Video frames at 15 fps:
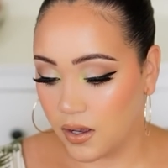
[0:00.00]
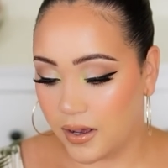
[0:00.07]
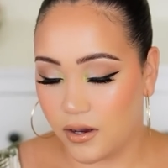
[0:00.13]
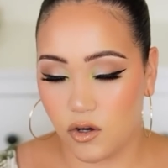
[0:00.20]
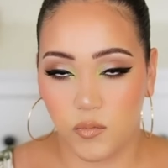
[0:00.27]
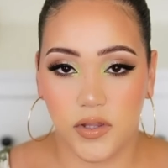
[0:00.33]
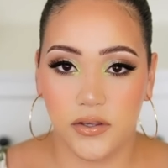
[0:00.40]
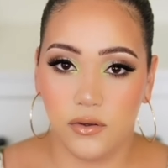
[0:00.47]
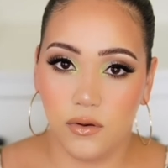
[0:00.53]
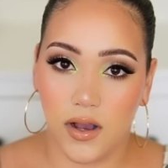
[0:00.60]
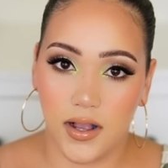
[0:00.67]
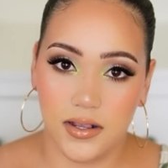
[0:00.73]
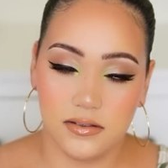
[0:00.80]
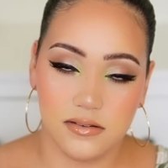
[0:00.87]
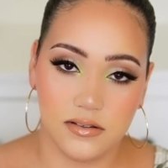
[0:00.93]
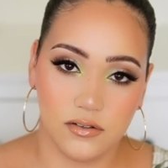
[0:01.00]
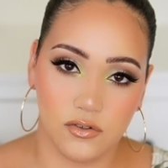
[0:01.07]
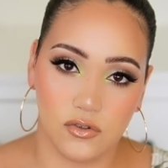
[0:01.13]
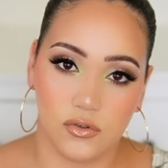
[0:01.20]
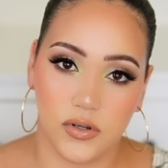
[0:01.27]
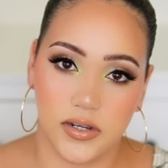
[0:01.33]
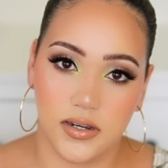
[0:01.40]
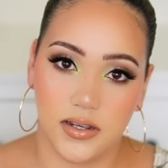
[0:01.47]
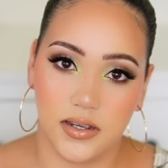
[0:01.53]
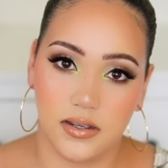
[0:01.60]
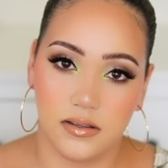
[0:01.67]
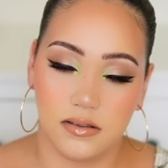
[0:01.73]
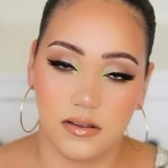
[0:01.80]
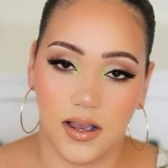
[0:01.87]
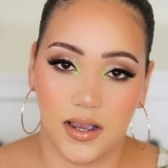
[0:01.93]
I hope that you guys enjoyed
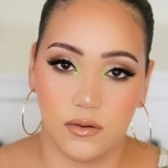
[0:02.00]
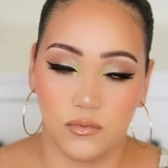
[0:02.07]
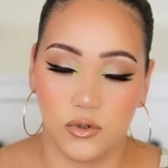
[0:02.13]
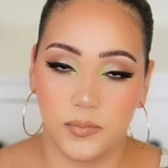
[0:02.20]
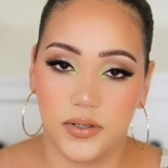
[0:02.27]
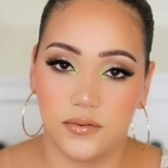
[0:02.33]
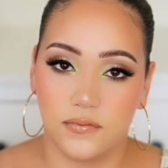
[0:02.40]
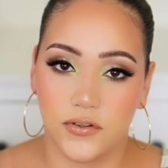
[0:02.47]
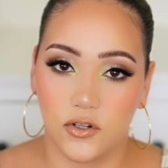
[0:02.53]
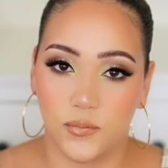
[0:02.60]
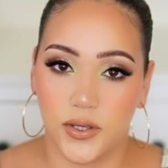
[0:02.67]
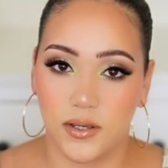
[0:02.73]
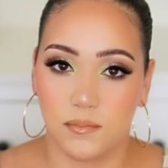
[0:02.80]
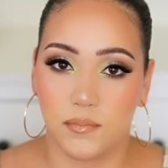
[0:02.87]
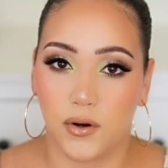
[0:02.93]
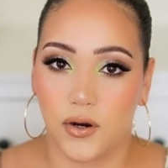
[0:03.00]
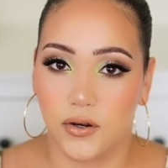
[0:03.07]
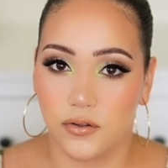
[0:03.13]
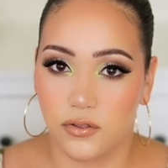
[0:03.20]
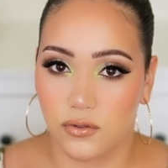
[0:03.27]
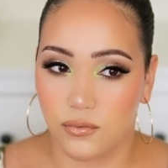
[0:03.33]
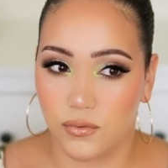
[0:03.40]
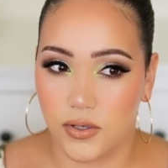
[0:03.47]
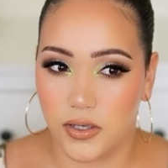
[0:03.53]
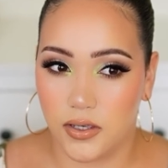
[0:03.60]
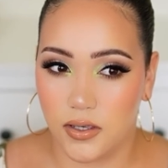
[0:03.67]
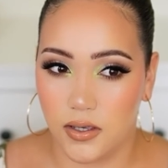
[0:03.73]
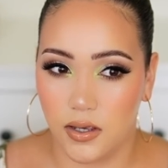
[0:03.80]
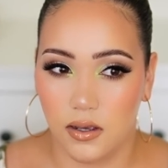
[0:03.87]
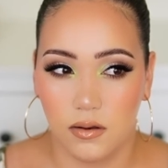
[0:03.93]
it. I will be filming part
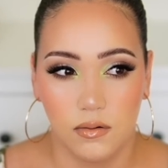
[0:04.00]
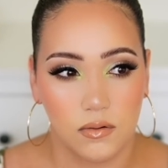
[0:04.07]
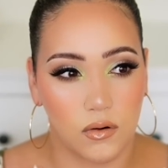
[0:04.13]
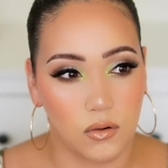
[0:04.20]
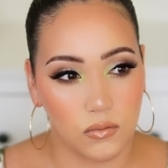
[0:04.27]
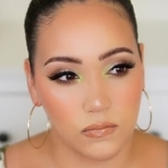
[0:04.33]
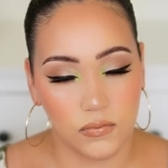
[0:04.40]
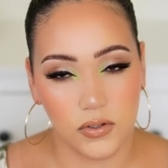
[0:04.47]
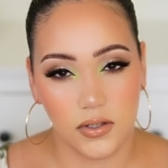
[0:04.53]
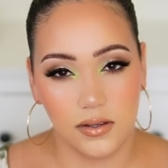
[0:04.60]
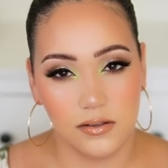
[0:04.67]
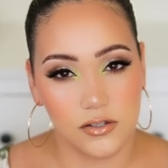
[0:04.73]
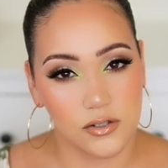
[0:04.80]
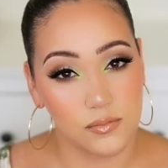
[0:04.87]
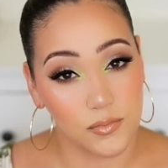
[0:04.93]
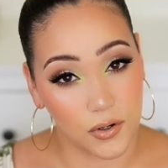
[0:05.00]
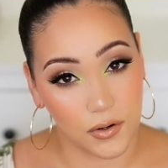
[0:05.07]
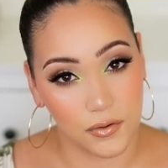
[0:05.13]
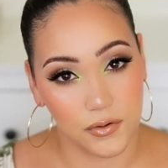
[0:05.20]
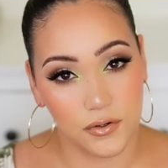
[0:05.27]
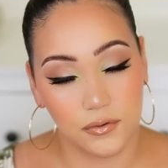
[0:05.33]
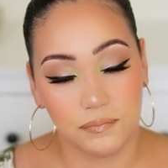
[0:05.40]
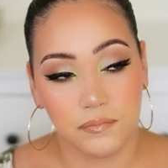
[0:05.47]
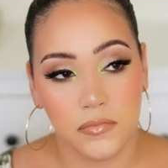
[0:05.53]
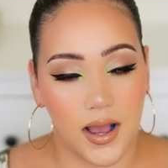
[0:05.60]
three hopefully tomorrow.